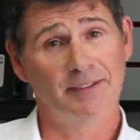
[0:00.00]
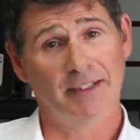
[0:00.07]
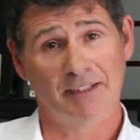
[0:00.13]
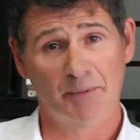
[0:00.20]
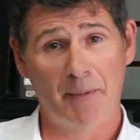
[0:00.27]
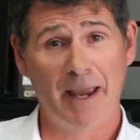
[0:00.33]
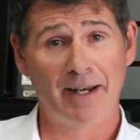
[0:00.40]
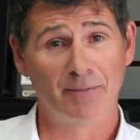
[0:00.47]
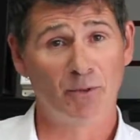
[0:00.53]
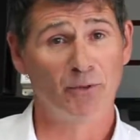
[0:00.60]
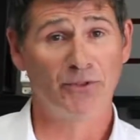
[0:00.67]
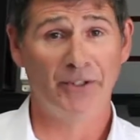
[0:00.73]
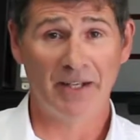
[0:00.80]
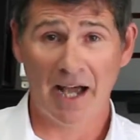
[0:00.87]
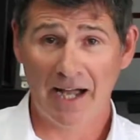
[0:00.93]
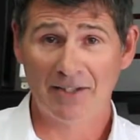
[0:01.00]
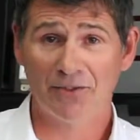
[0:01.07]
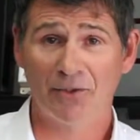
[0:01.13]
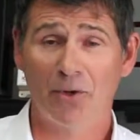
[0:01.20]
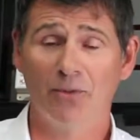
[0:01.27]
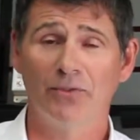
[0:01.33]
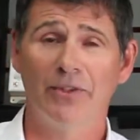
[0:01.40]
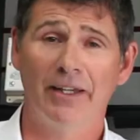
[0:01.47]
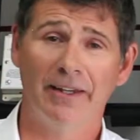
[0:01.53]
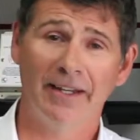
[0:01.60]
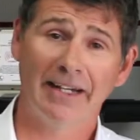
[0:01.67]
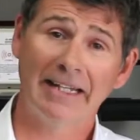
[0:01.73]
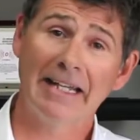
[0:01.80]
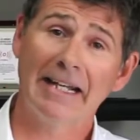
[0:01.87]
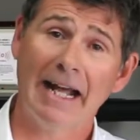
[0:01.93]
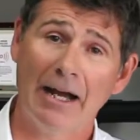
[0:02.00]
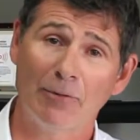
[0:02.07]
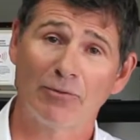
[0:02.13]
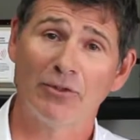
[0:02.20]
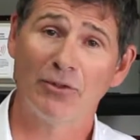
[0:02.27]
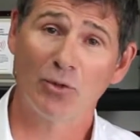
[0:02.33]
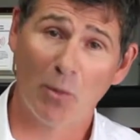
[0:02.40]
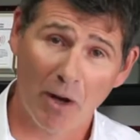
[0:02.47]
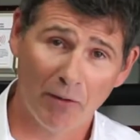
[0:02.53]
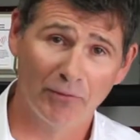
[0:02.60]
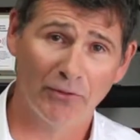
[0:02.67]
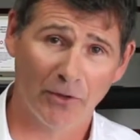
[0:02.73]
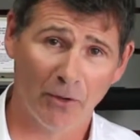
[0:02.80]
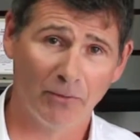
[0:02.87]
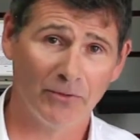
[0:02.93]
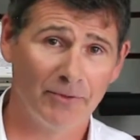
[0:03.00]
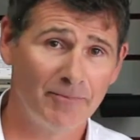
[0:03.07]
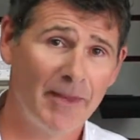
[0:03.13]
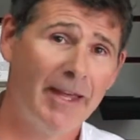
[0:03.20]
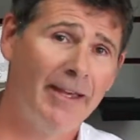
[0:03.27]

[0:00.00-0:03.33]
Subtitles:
expandable to 9 zones and then again out to 12 zones.